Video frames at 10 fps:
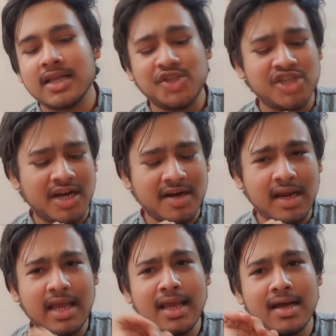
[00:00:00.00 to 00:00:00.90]

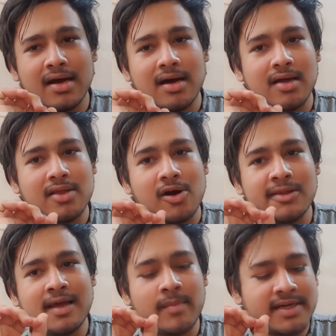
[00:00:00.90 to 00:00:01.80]
Generally, all the
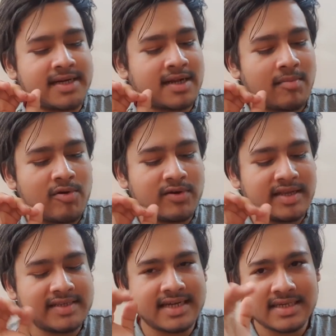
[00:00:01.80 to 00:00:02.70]
helmets that come out
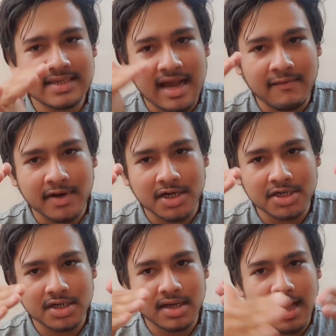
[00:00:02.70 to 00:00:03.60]
these days have a
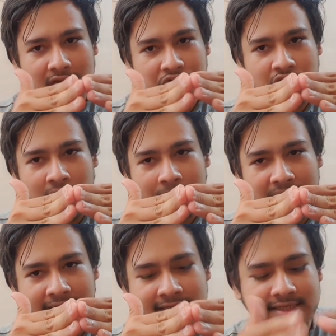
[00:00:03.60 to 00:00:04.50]
sharp
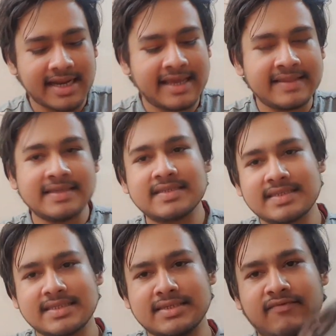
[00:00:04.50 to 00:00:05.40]
edge like
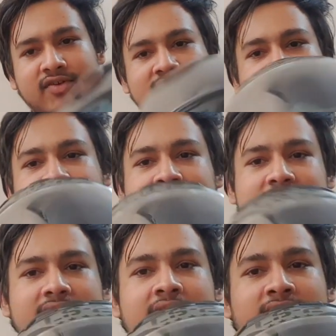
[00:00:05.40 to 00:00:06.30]
this. If you see this,
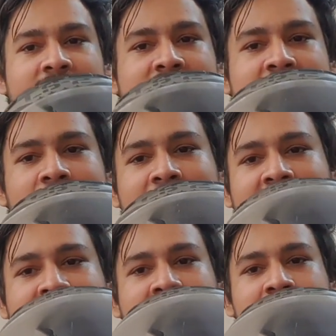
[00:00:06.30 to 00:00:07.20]
even this helmet
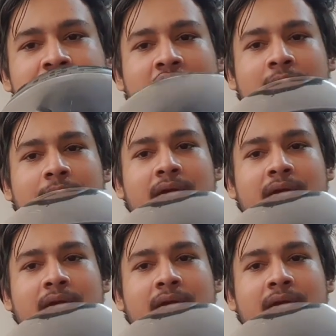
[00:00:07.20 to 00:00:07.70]
has a sharp